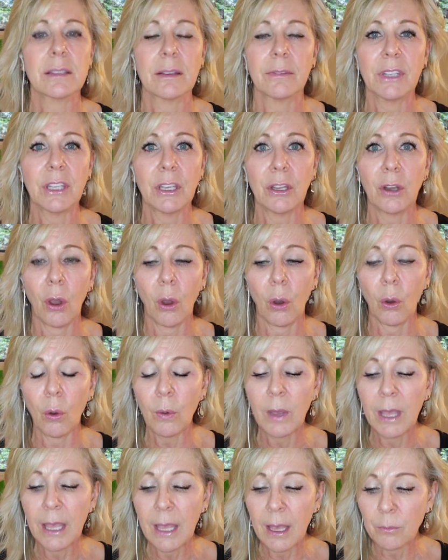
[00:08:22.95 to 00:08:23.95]
You know,
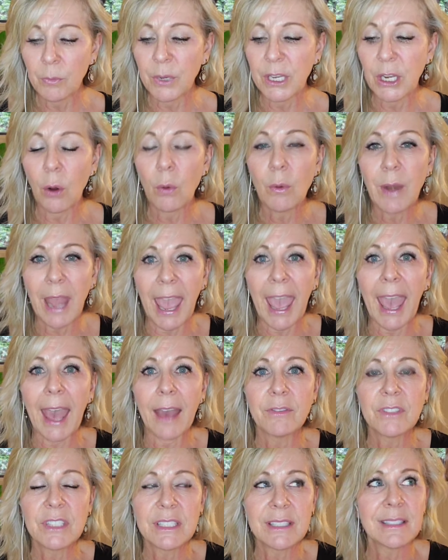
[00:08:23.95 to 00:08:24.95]
we don't
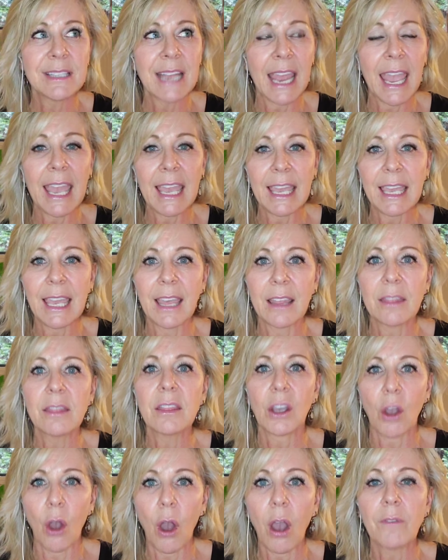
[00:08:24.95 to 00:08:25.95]
have to stay in the
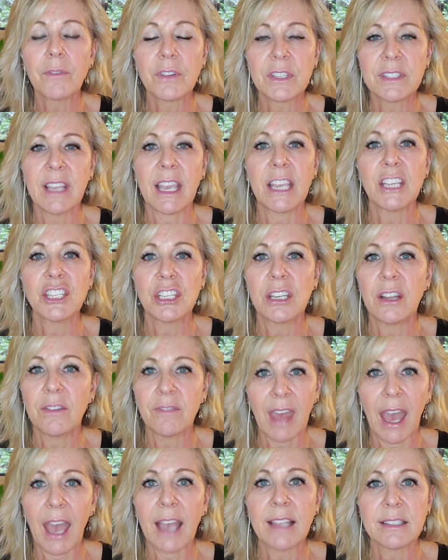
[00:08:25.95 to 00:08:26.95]
conversation if
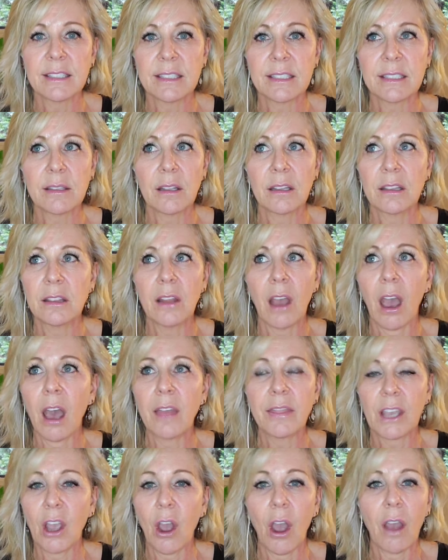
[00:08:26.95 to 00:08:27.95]
that's not
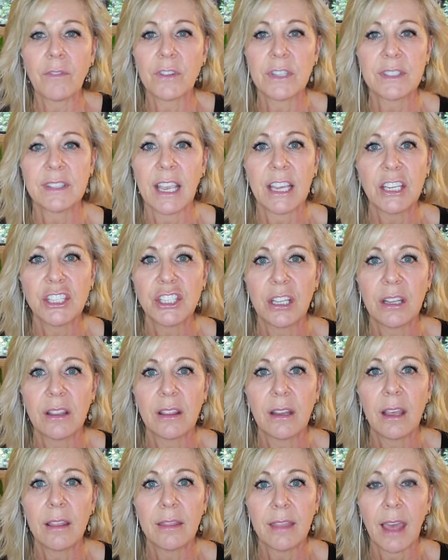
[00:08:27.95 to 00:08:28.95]
the conversation
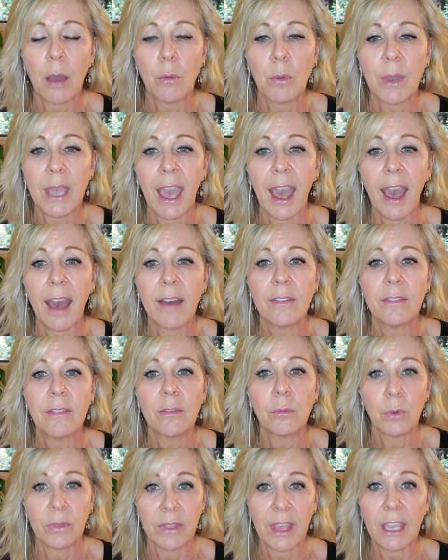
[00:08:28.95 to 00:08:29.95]
that we have
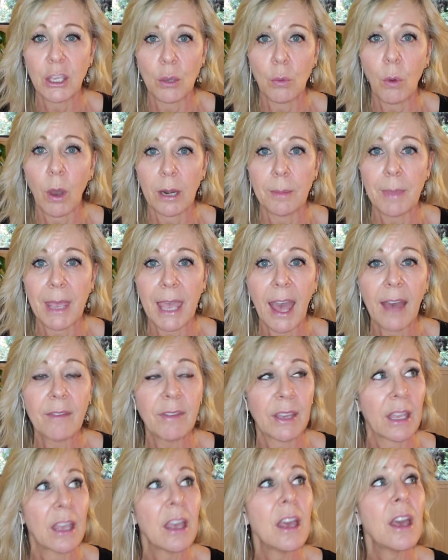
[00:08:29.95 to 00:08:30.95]
that you want to be having